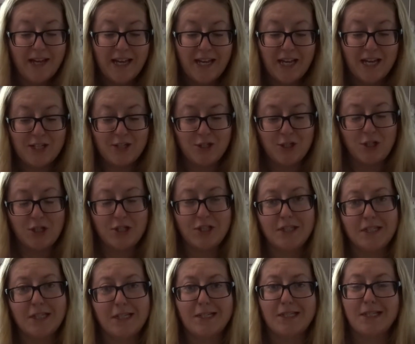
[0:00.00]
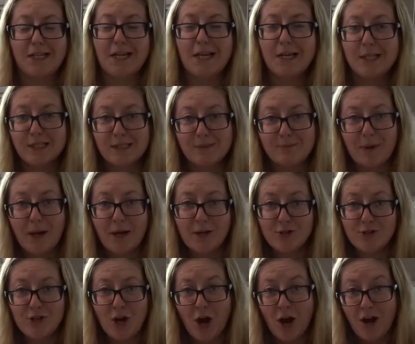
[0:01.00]
A Dulce de
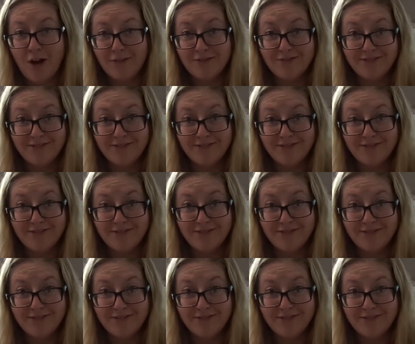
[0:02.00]
España.